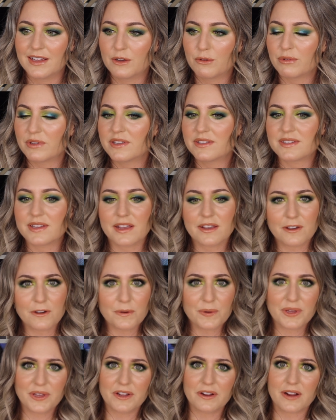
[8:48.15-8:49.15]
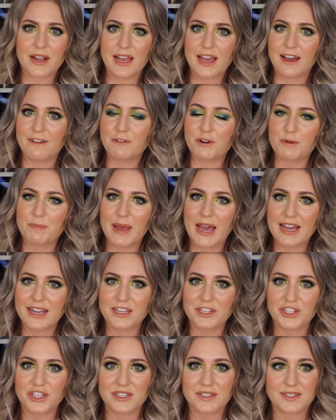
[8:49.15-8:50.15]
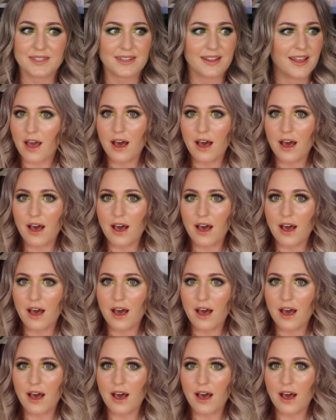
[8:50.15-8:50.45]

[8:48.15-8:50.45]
Well, he's like, "Oh, here, I have her packages."